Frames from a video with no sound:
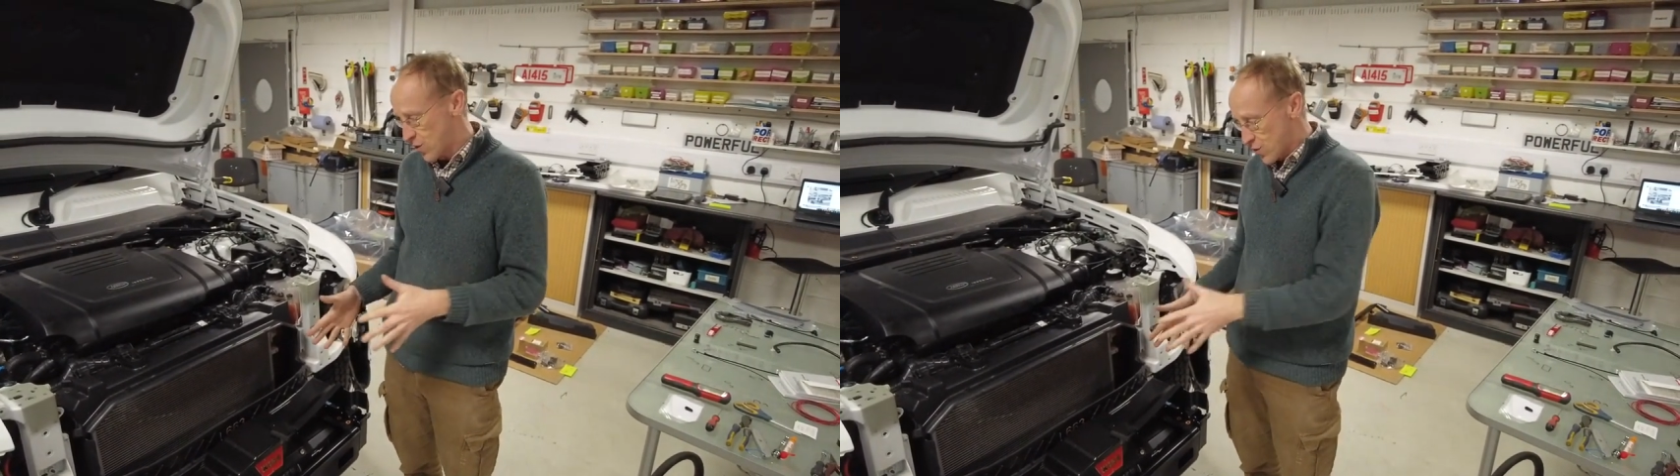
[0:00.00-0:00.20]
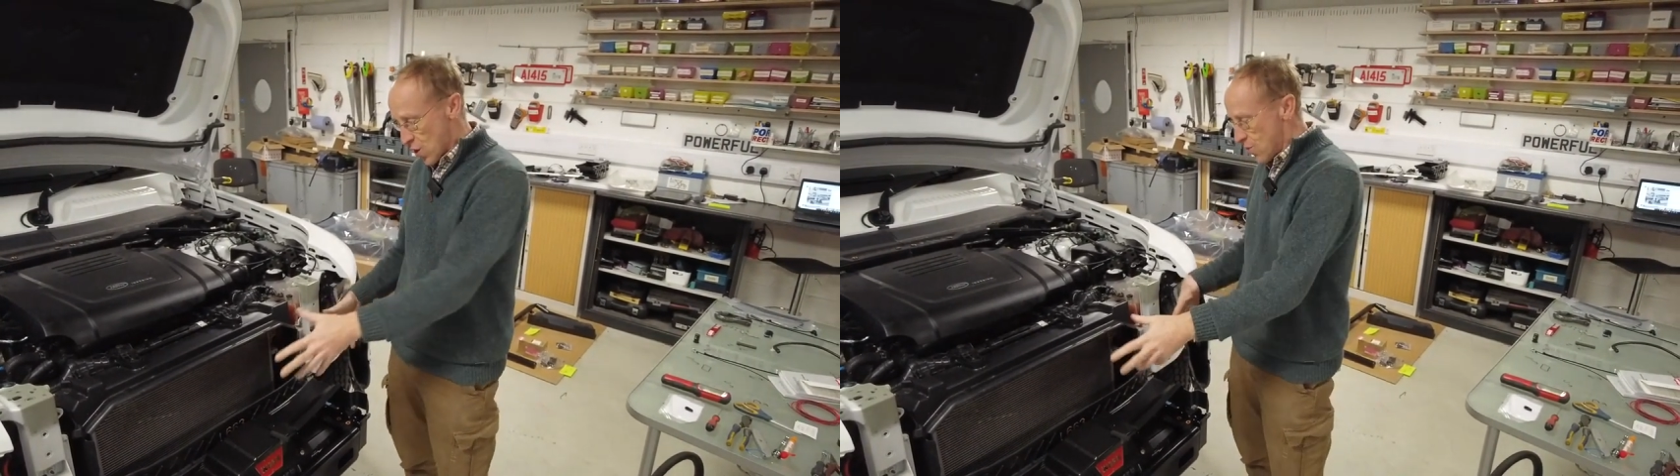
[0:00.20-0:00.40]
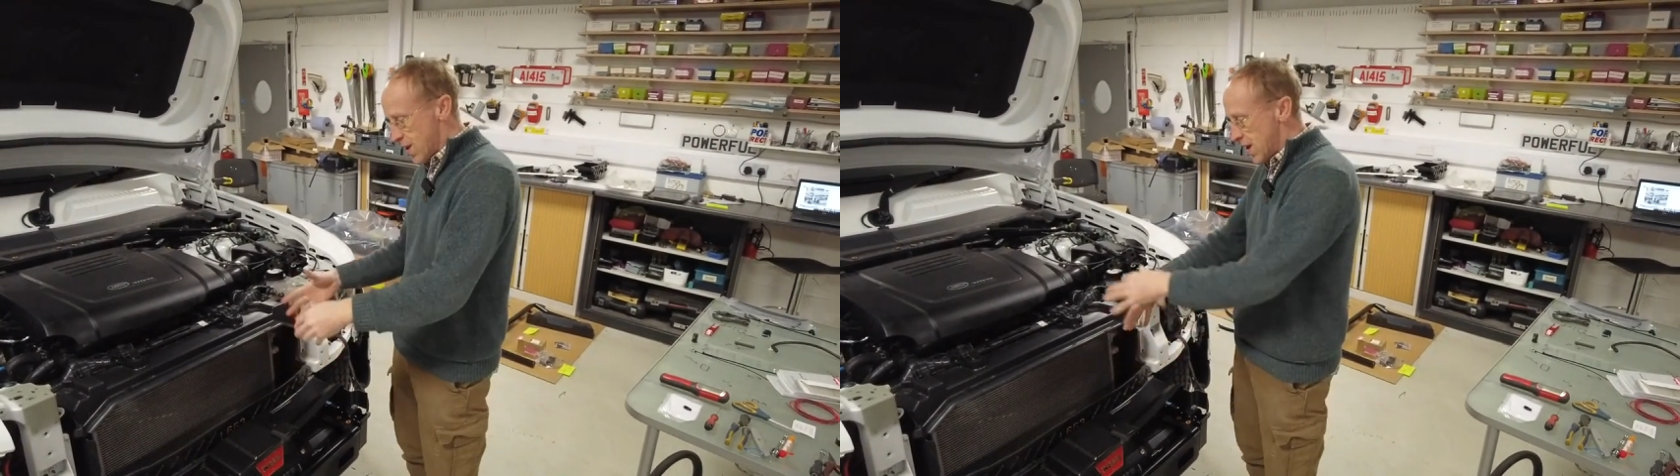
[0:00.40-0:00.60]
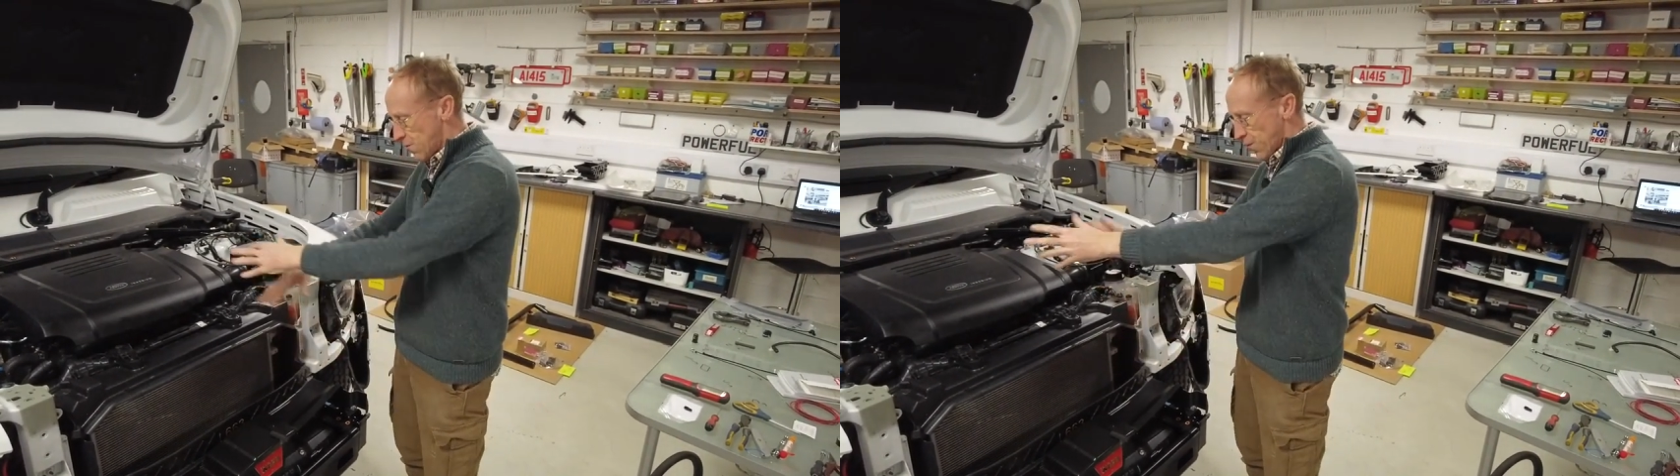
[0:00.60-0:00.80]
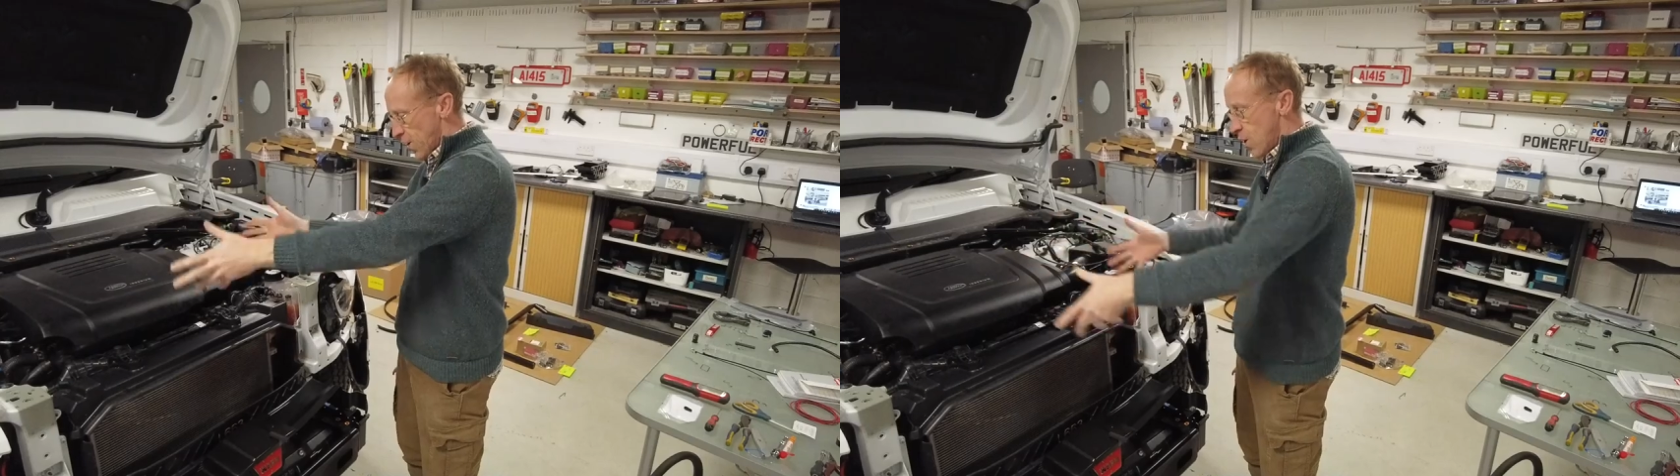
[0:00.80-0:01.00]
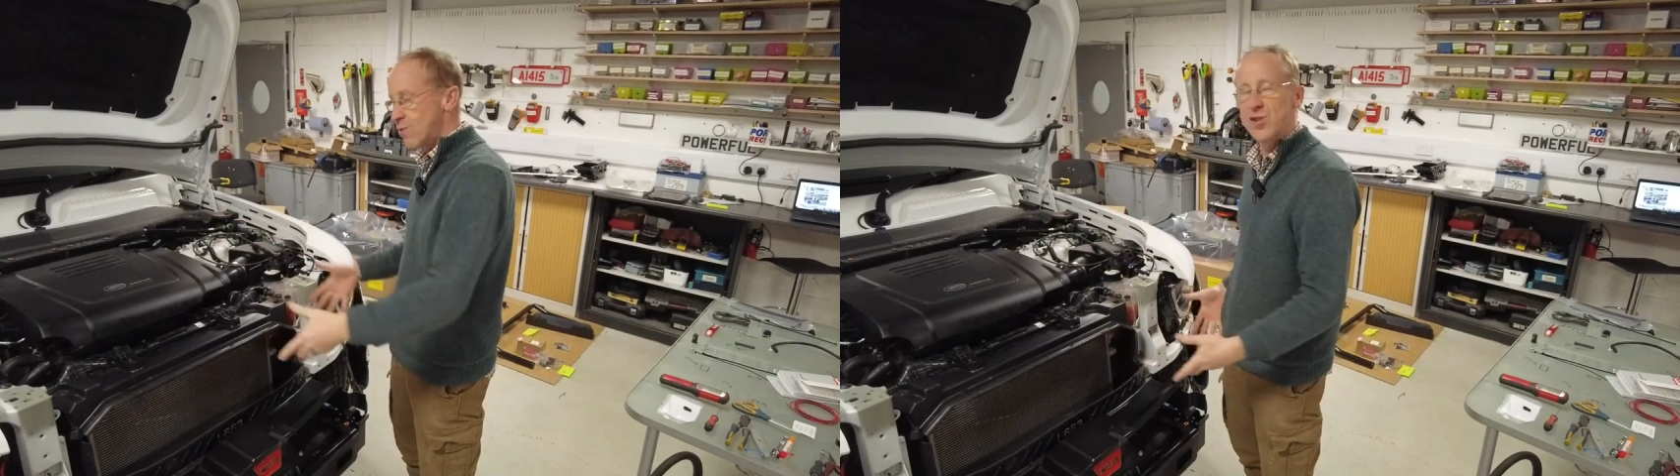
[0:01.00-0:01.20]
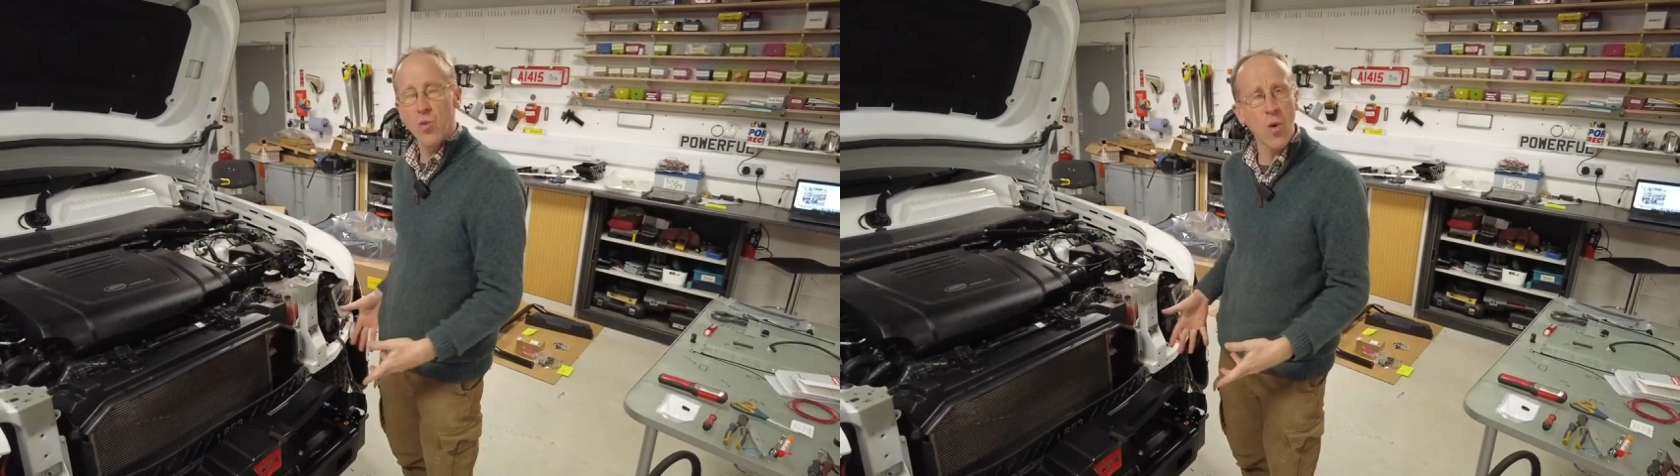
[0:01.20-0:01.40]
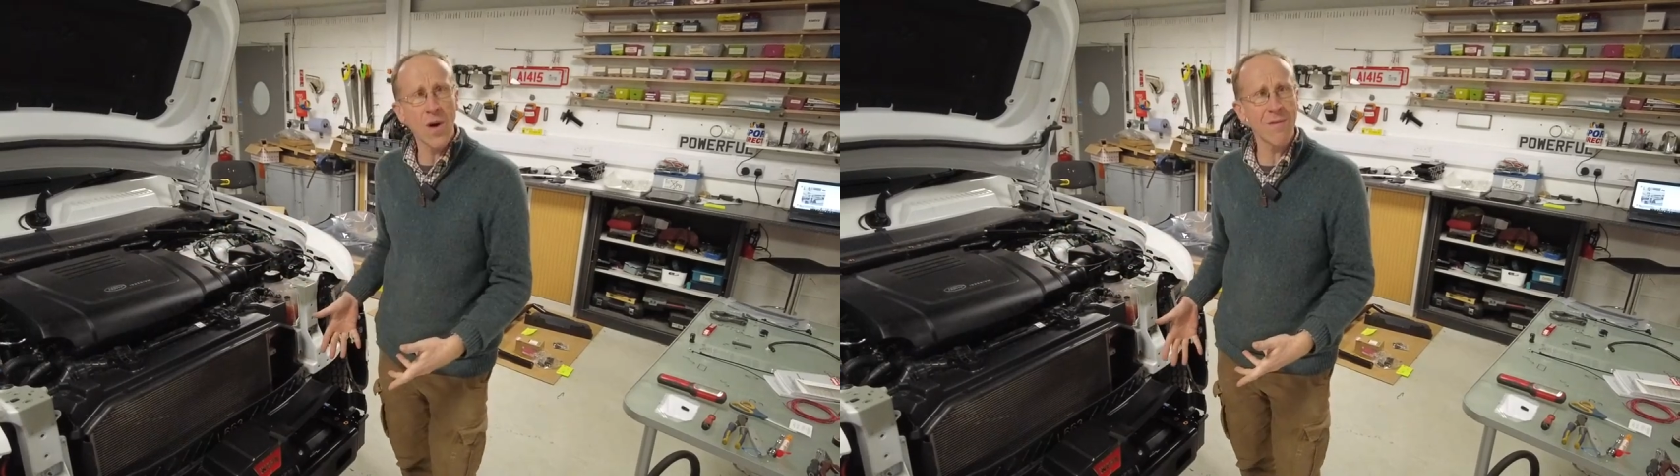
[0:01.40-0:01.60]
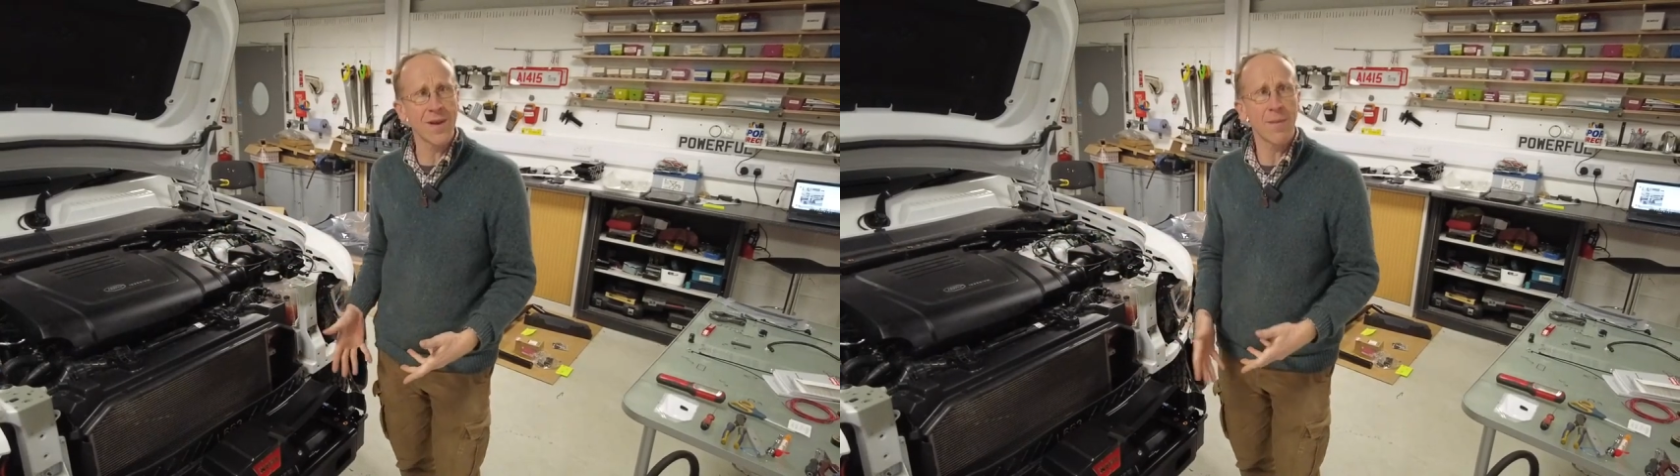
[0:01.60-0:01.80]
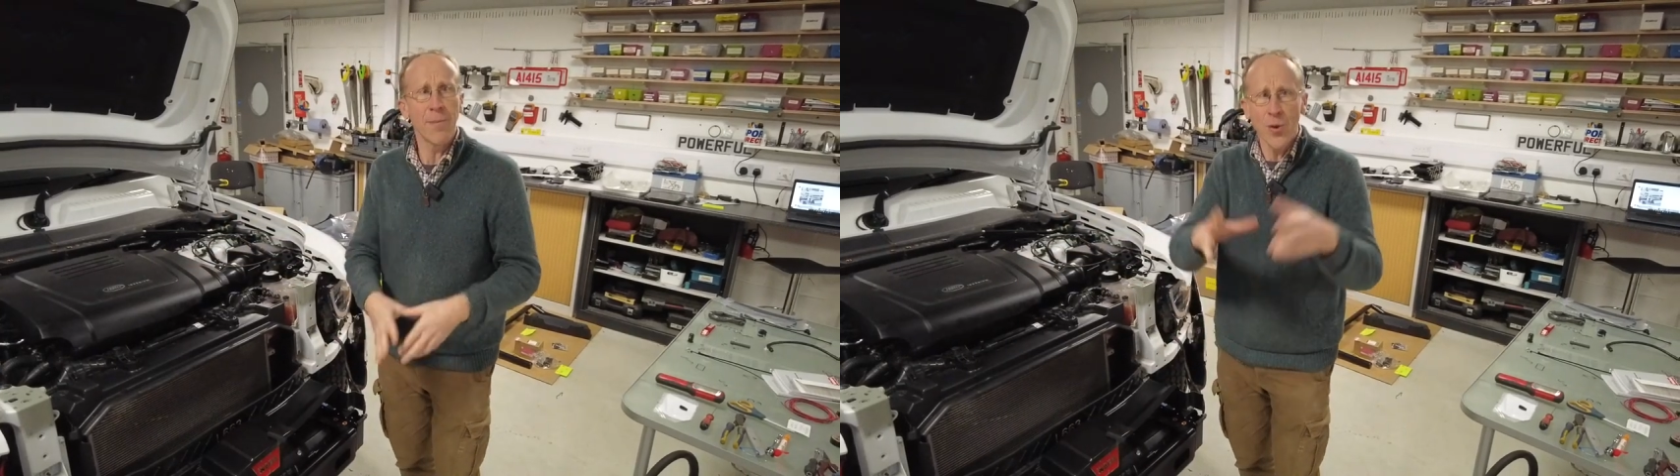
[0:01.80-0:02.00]
there's no need for loads of
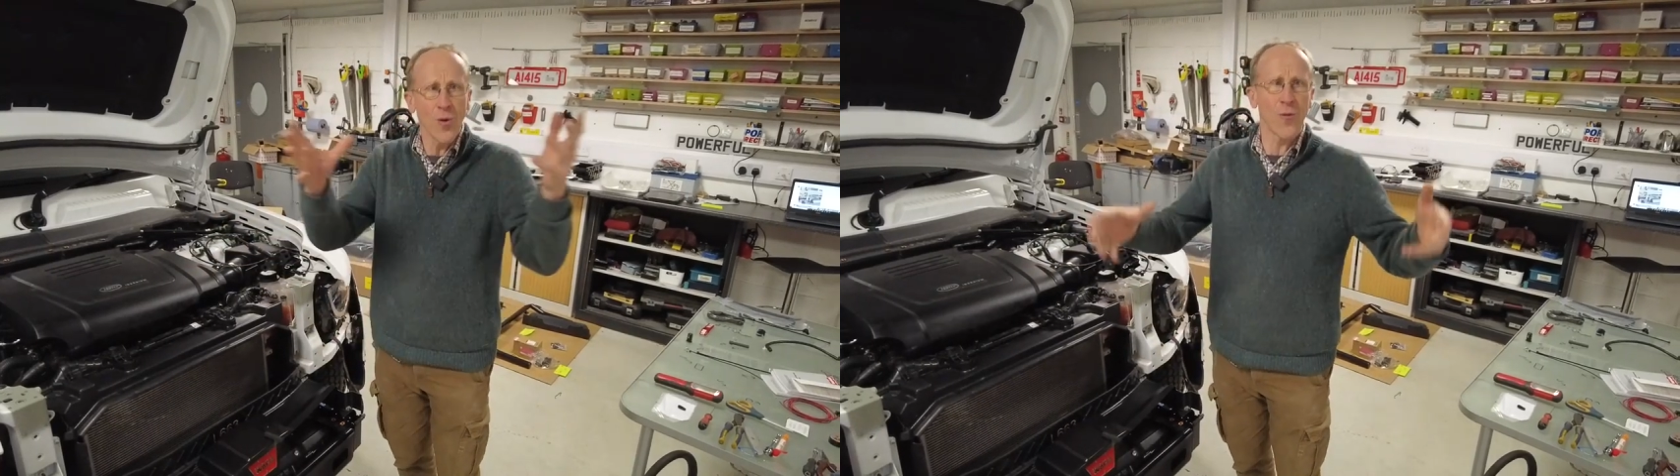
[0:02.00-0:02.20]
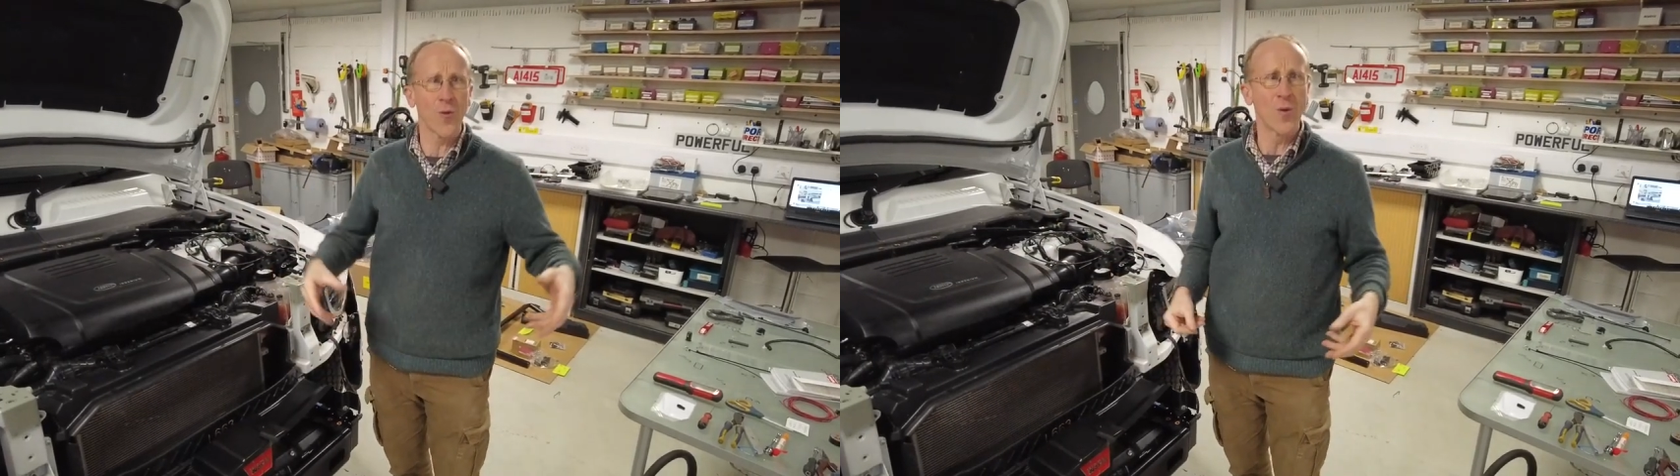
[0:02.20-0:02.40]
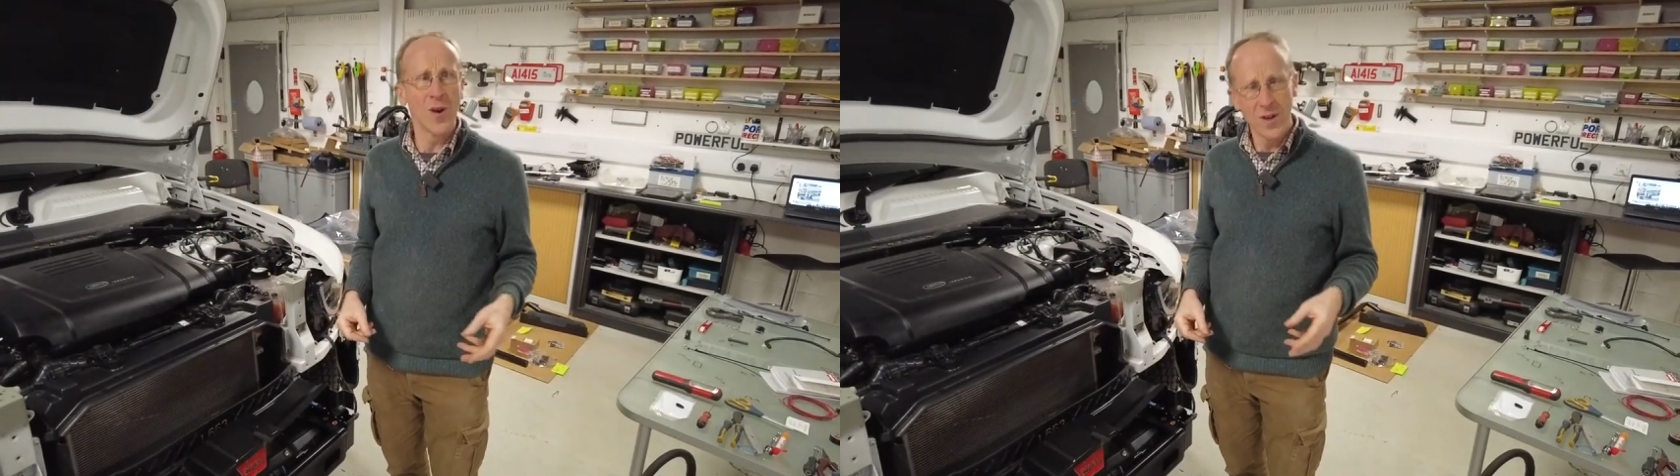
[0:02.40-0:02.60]
wiring. Beautiful.